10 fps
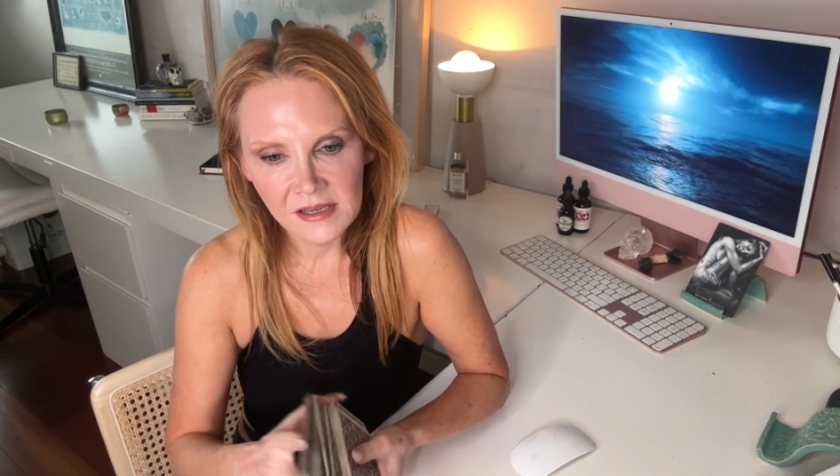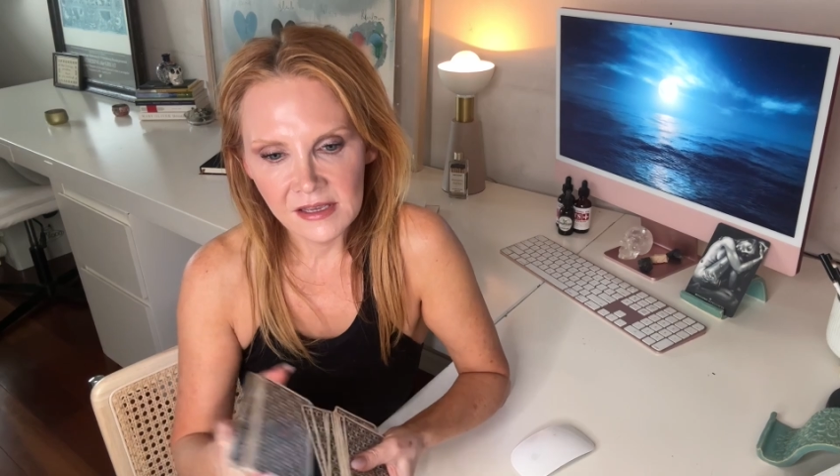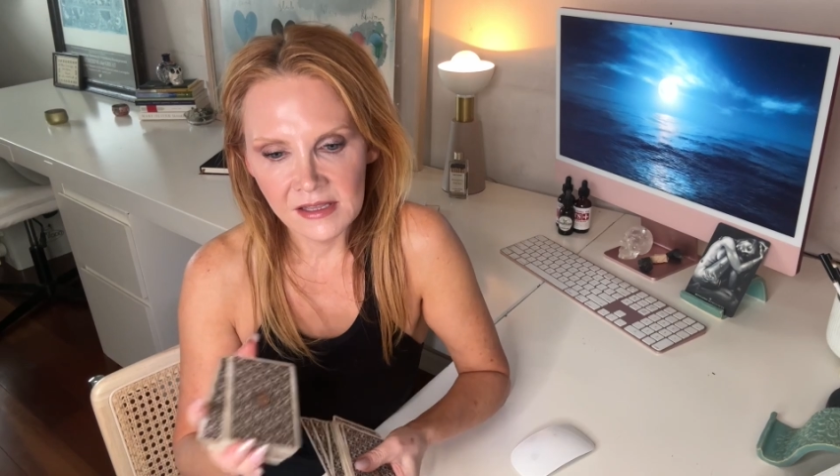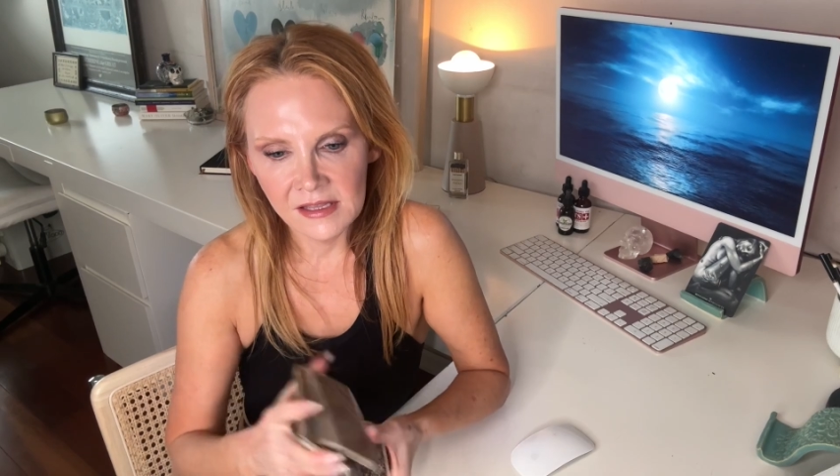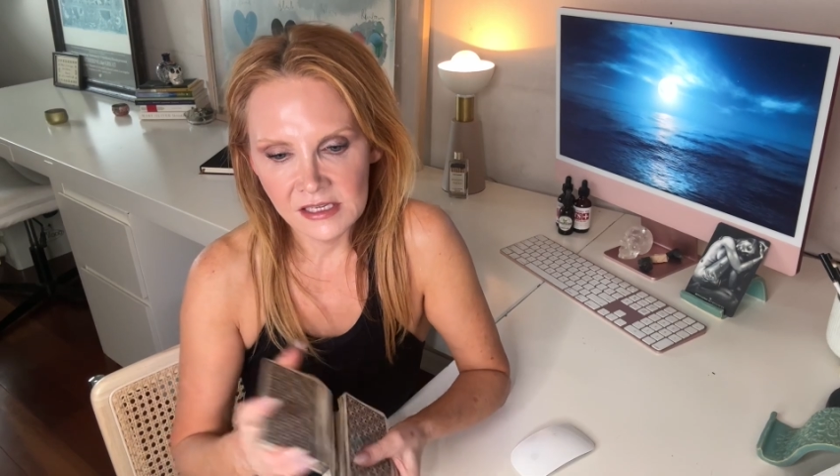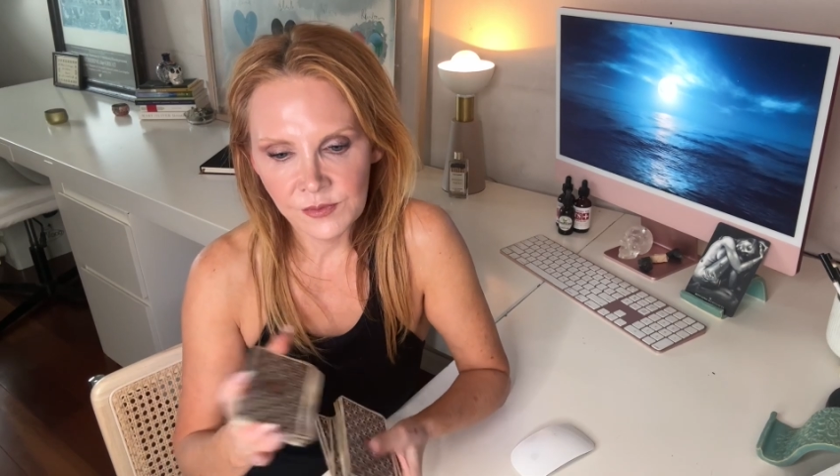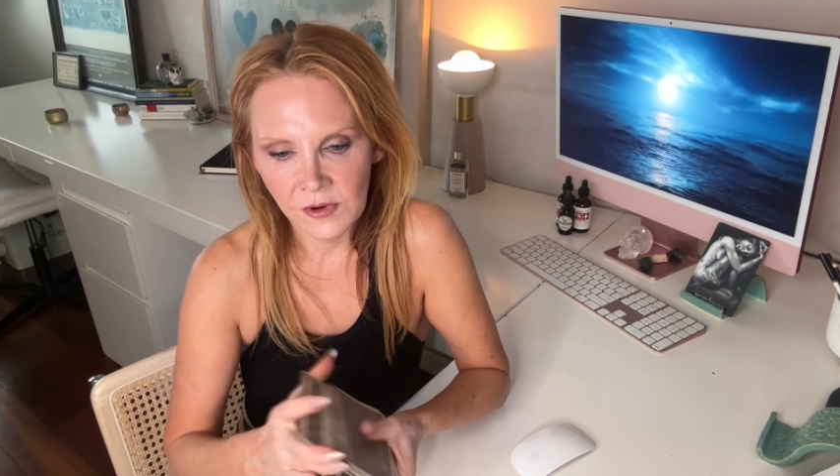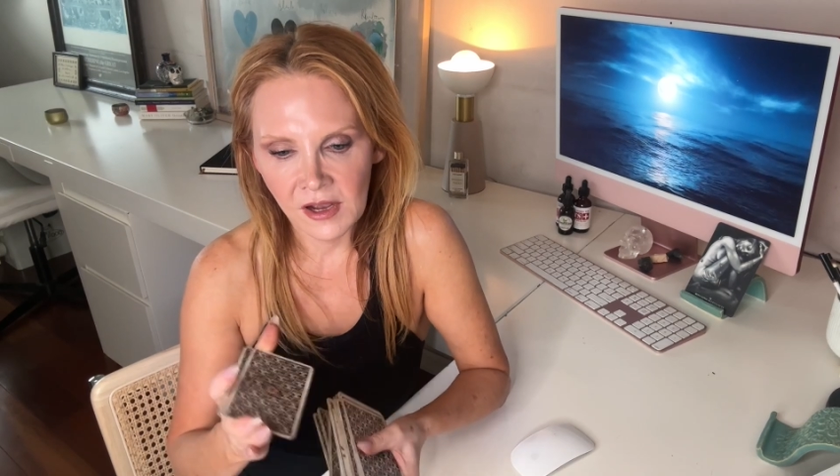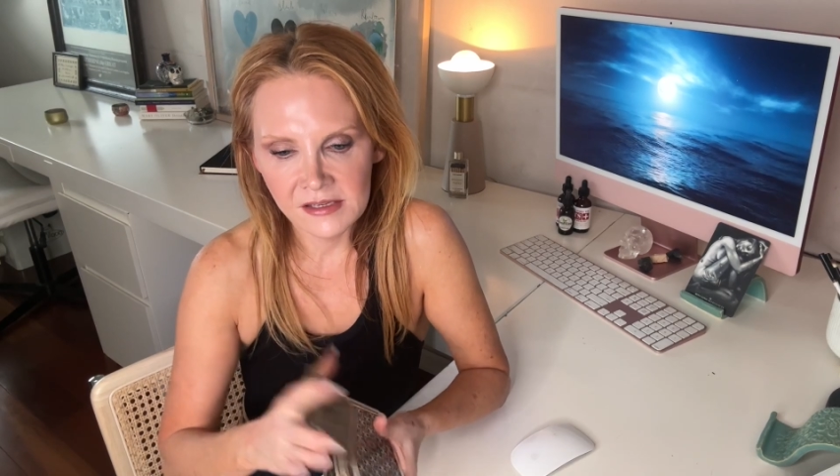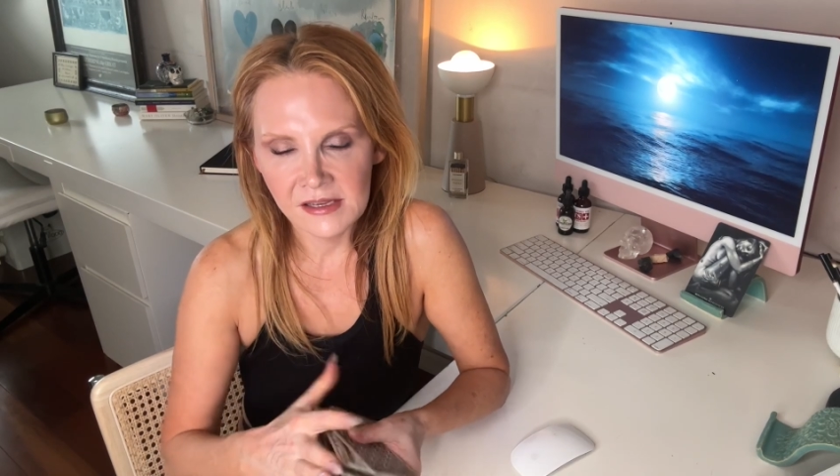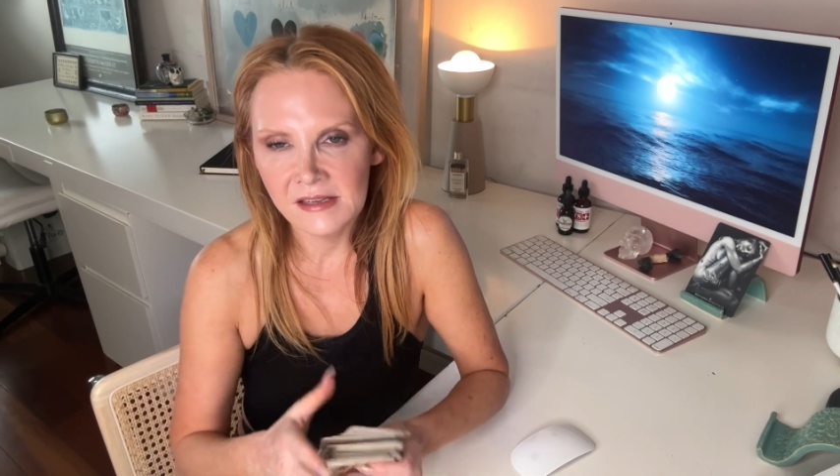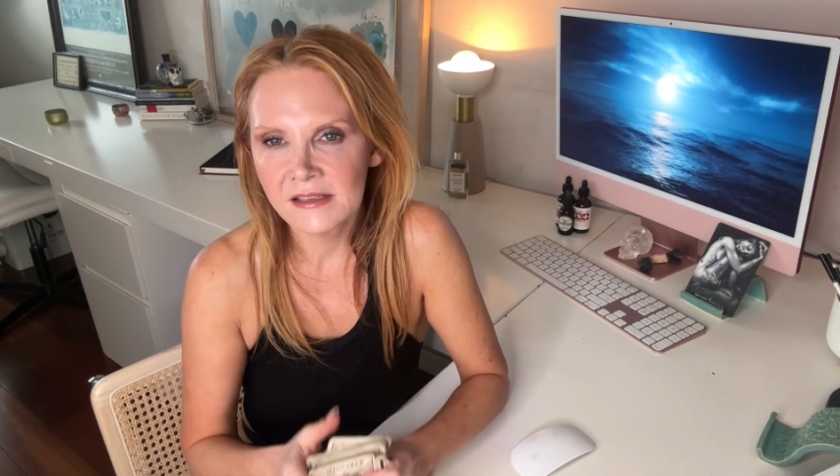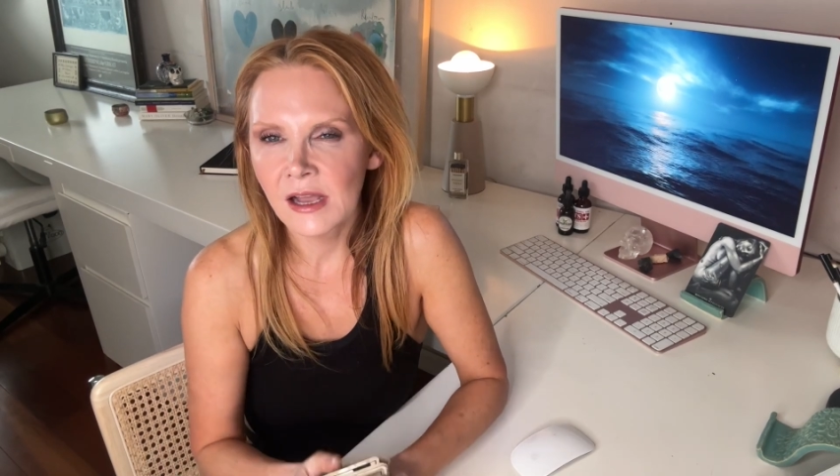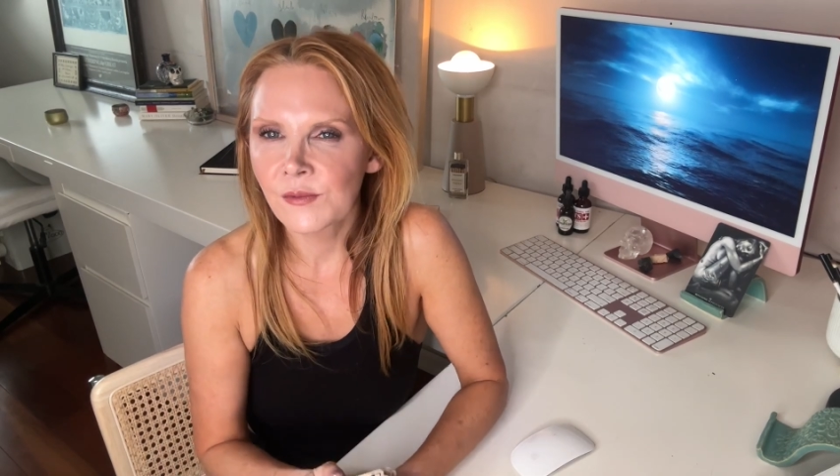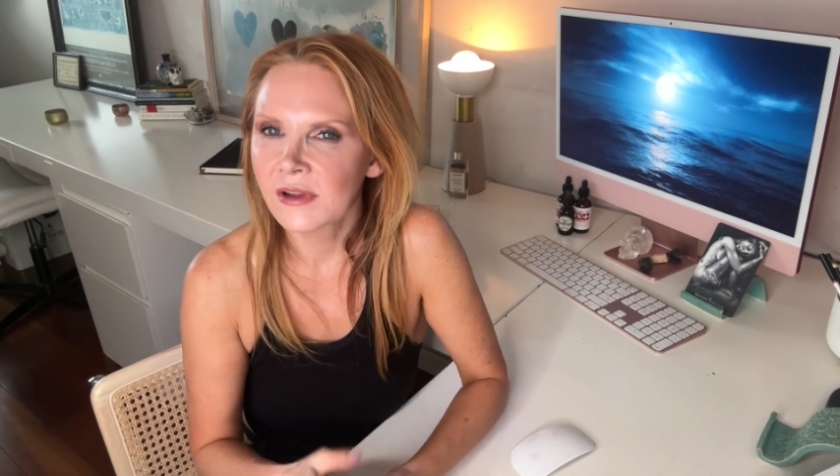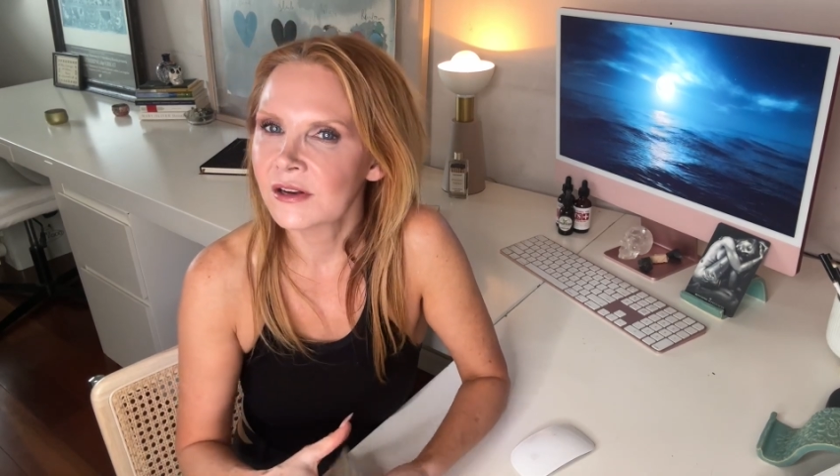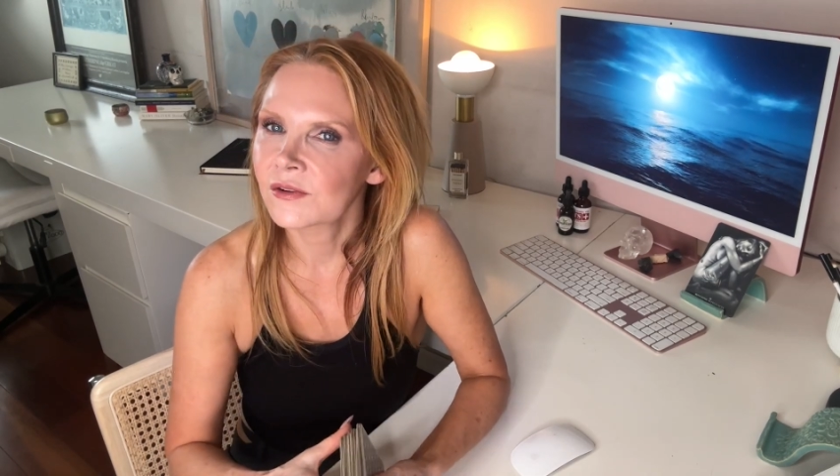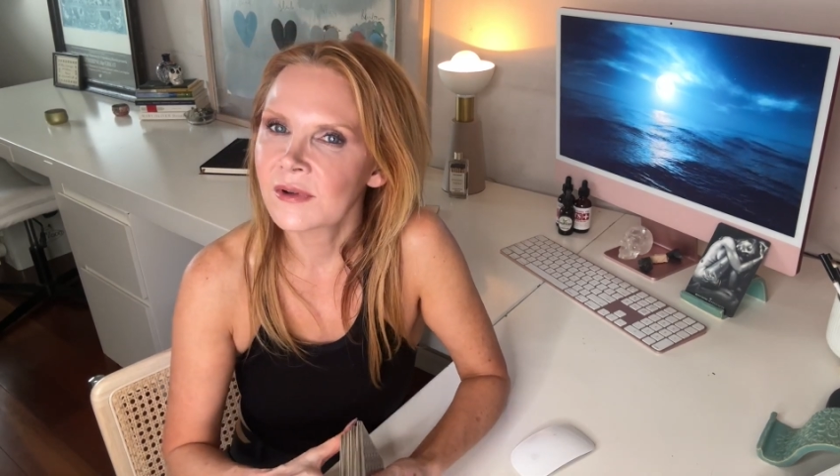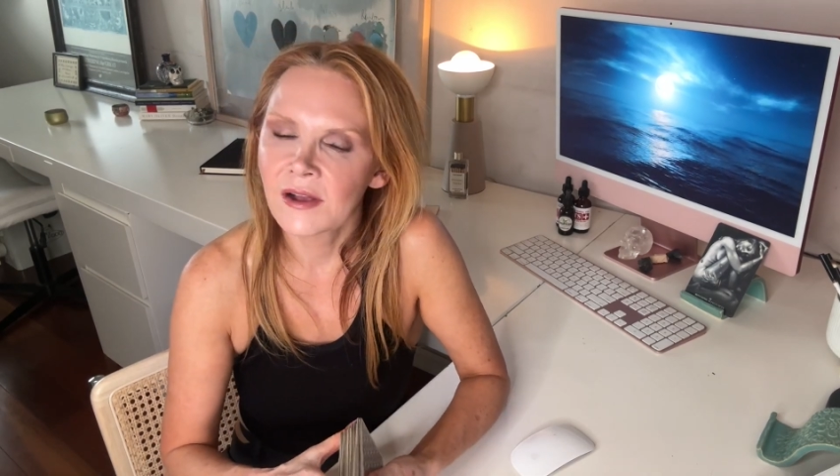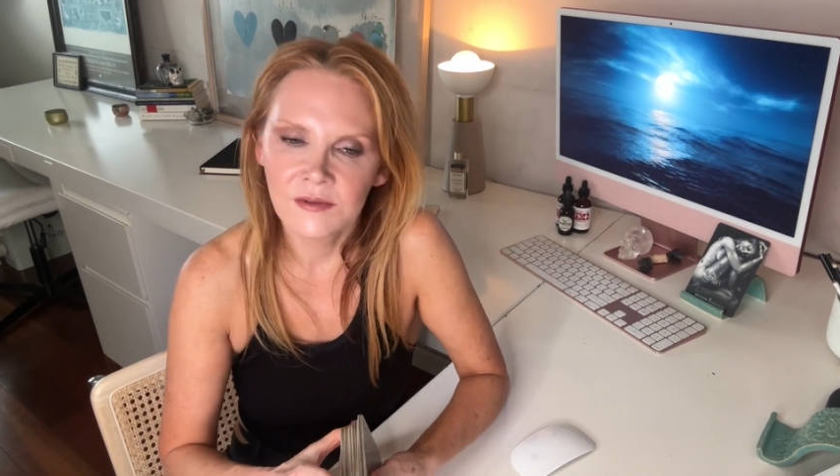in this process that we're in
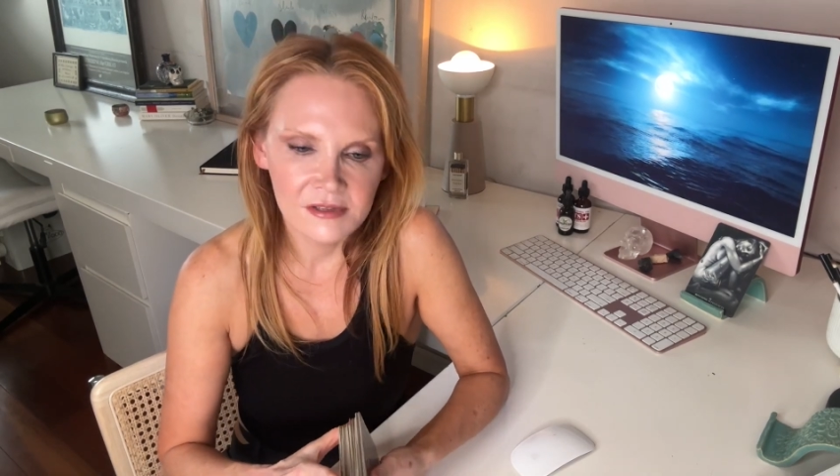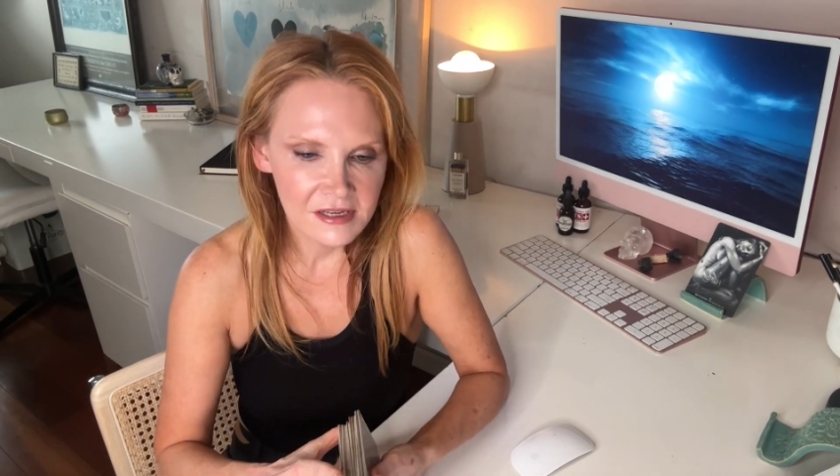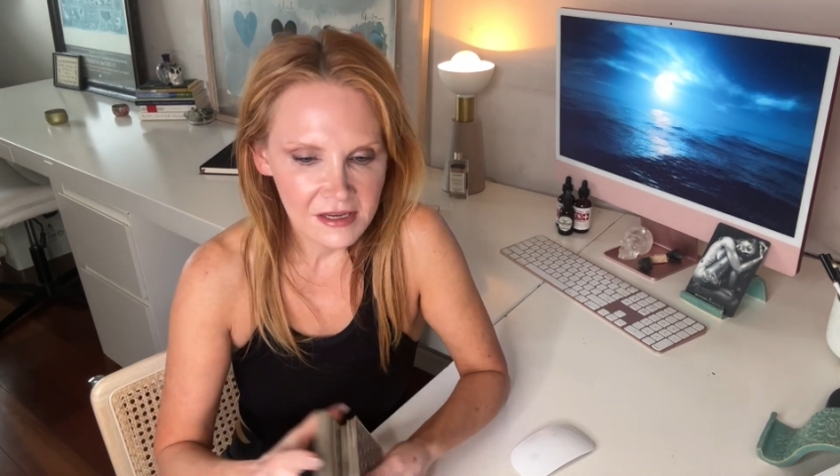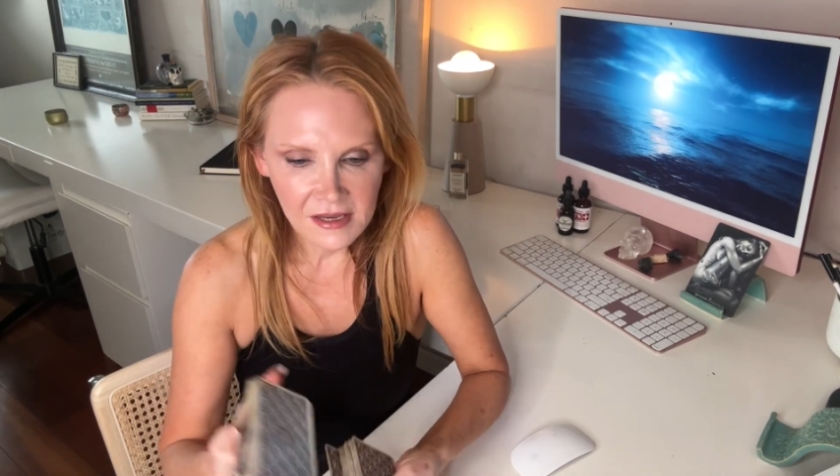around